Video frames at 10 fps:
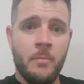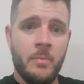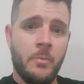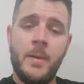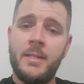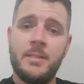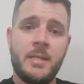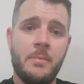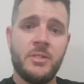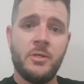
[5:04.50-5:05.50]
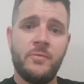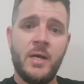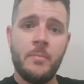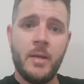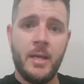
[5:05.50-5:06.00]
Be prepared to tape yourself
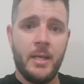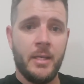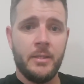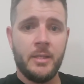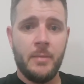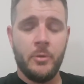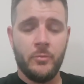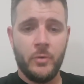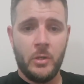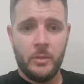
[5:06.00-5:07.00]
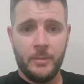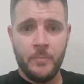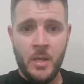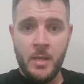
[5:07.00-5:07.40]
up and keep on rolling.